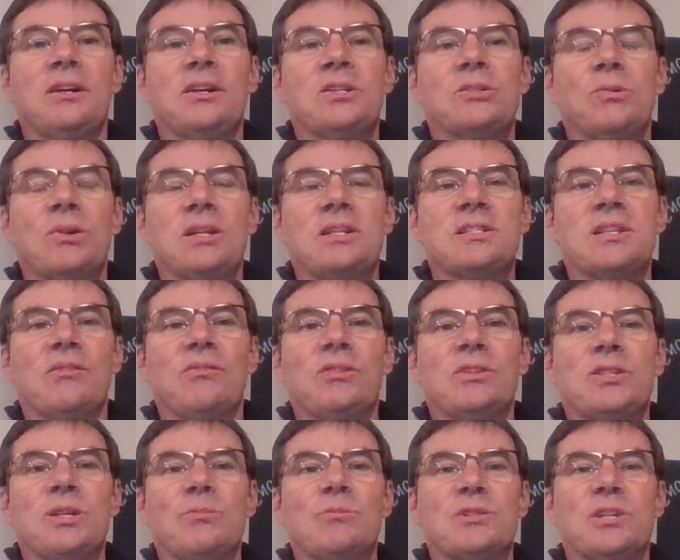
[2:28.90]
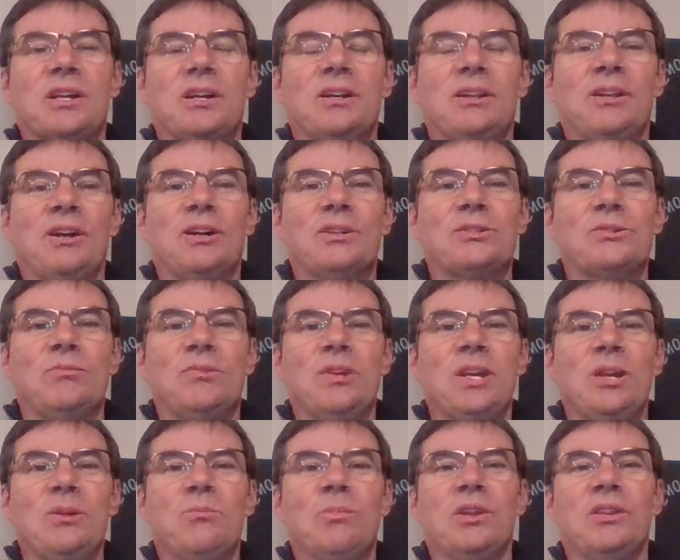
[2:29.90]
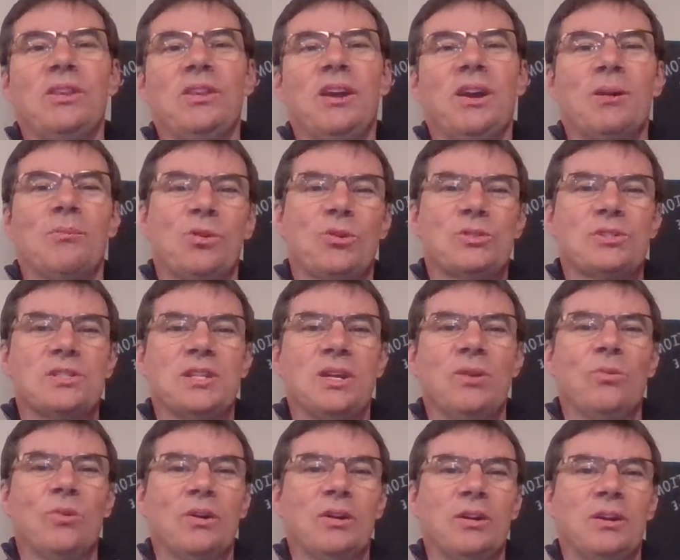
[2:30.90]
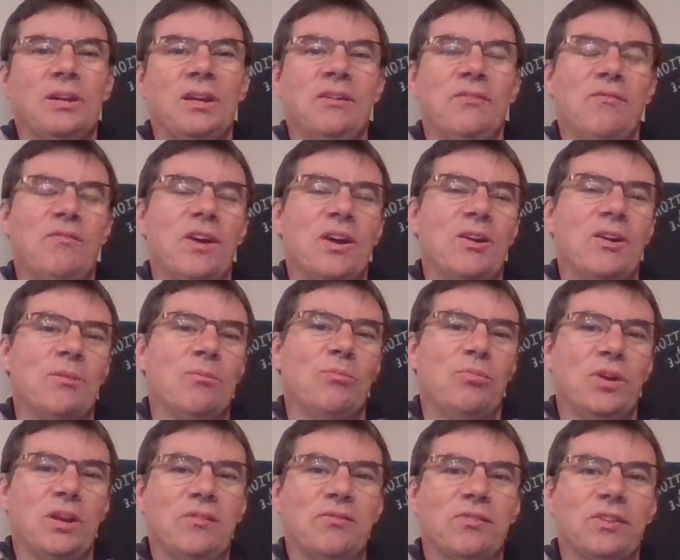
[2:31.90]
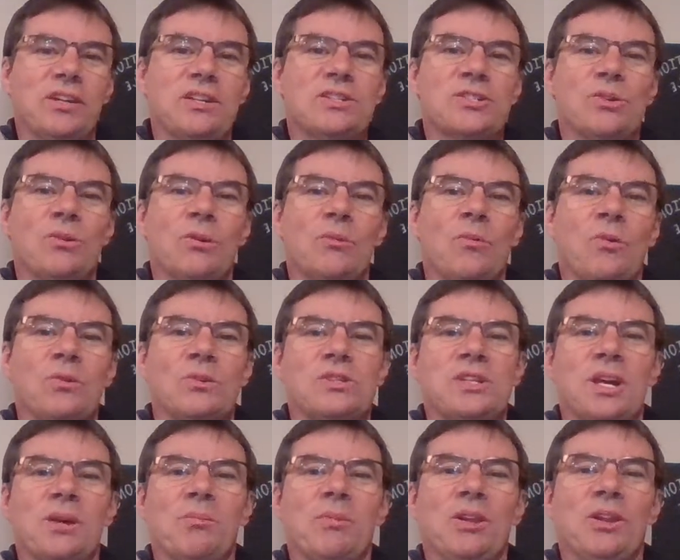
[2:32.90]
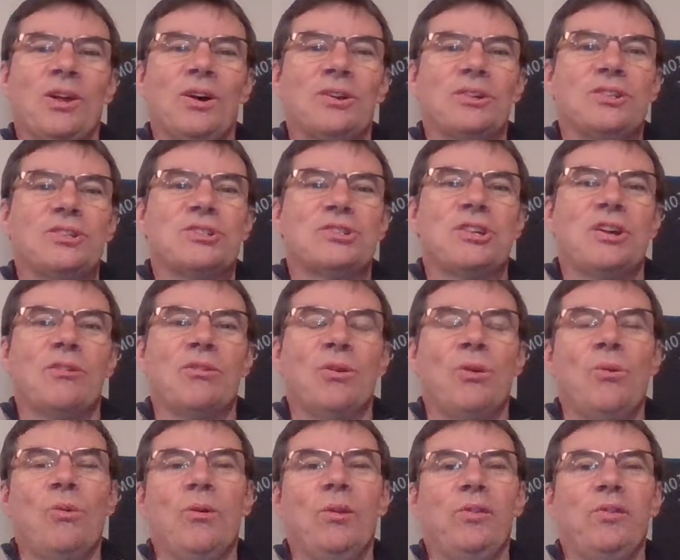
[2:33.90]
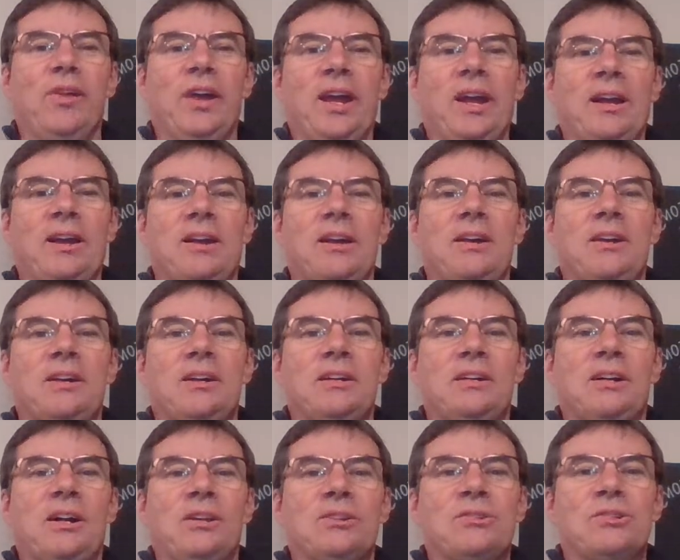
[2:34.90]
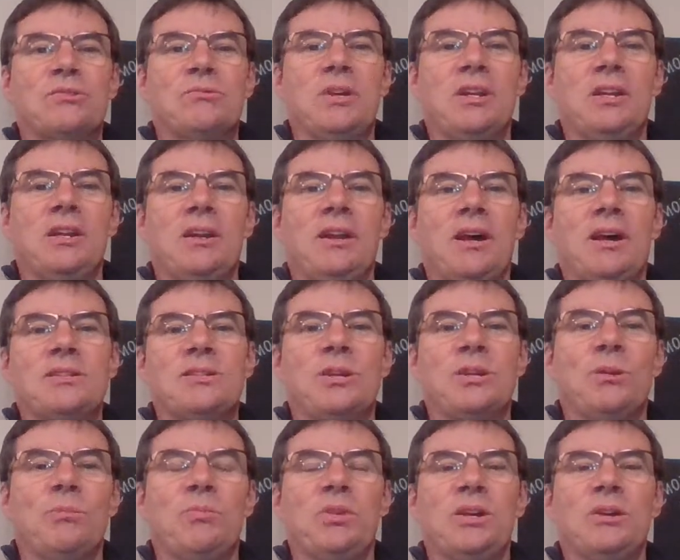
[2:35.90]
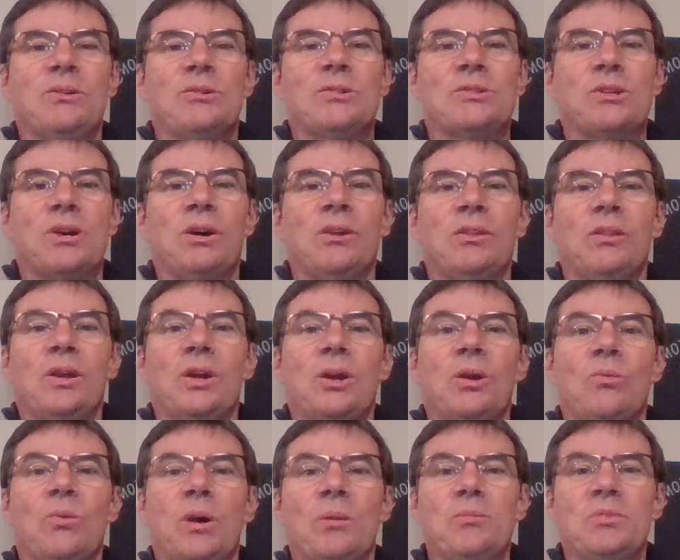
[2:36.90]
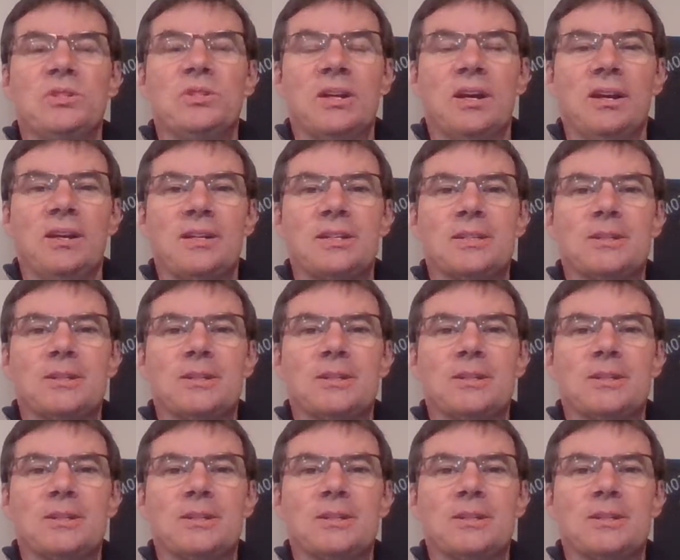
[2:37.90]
27 seems like a lot to read, but they are mostly worded very briefly, so it won't take me long to share the whole thing. I'll just read it as it appears on their website.